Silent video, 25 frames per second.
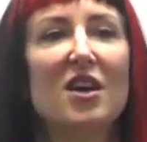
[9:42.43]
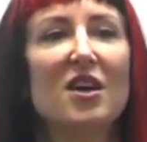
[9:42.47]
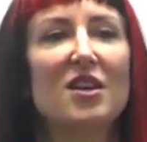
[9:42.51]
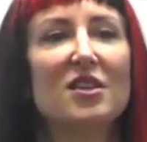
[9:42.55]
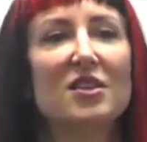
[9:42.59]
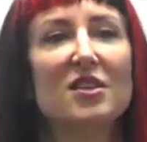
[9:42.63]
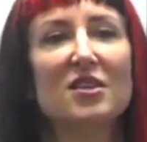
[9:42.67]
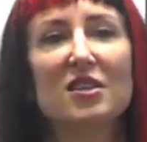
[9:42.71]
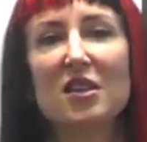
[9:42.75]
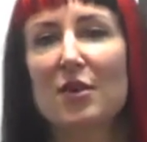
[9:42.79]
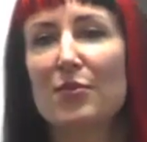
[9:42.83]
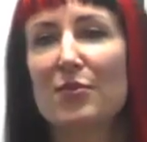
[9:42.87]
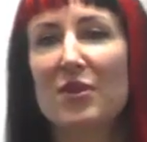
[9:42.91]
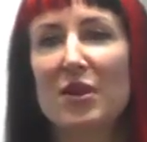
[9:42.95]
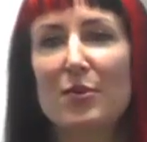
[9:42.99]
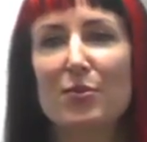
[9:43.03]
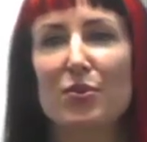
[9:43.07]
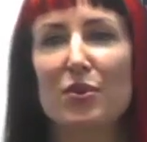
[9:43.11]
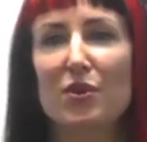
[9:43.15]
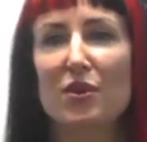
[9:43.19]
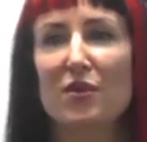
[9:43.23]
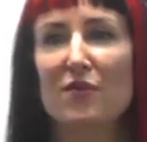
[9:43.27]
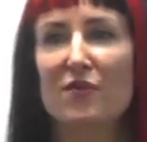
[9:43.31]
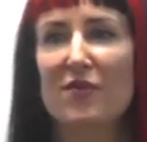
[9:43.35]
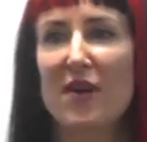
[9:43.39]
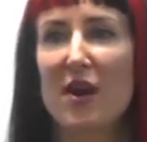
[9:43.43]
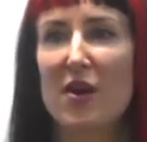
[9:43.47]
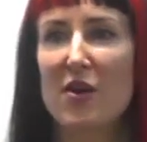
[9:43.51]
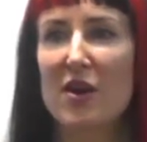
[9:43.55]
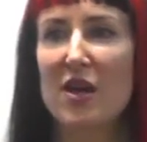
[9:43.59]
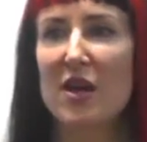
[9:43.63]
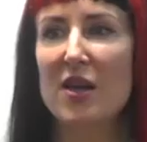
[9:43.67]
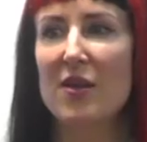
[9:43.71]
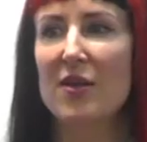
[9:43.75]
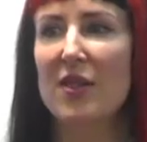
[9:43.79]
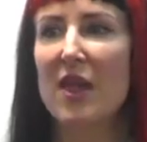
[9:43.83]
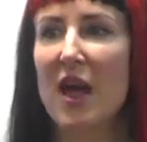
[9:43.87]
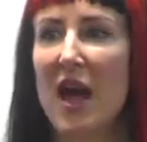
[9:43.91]
So some people are
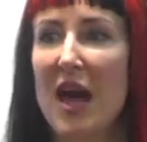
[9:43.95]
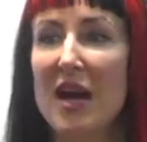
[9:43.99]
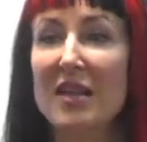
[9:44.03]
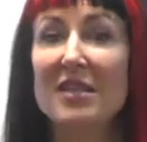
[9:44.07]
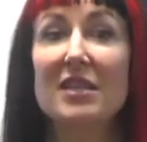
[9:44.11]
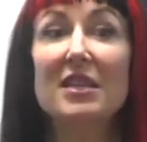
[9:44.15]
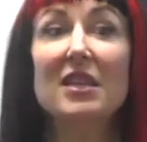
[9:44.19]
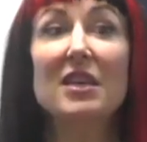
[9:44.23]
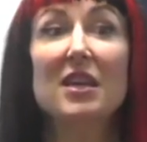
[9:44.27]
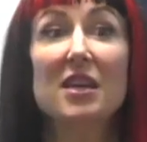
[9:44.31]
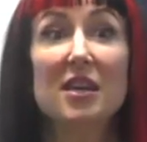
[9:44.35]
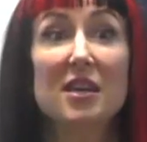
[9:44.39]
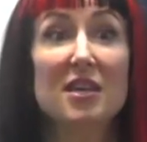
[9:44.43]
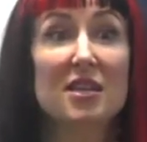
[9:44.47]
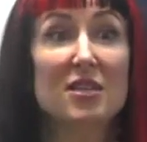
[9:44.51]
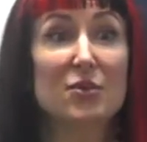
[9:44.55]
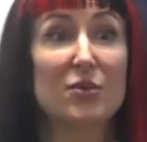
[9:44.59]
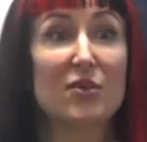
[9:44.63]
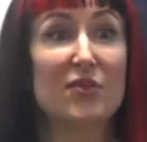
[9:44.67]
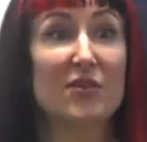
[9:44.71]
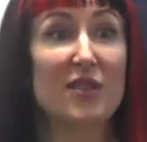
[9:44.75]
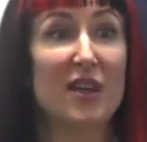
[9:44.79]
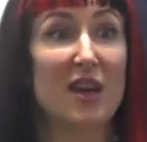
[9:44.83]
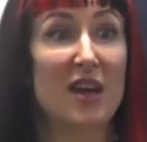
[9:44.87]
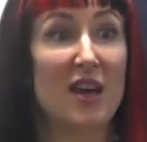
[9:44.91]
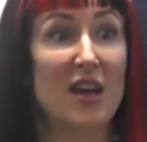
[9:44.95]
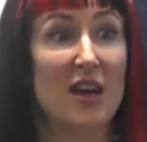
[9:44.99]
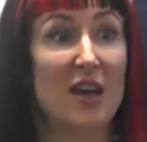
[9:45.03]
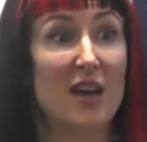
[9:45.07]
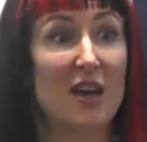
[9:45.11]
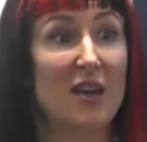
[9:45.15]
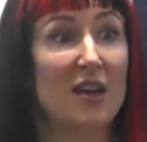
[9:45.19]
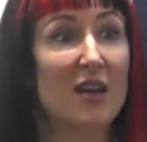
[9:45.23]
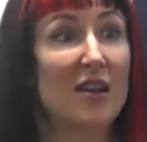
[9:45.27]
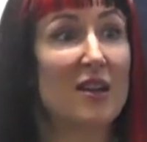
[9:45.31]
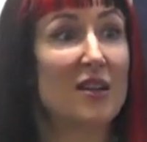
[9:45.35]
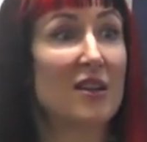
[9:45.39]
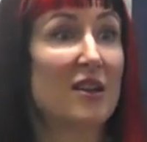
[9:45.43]
very at ease with their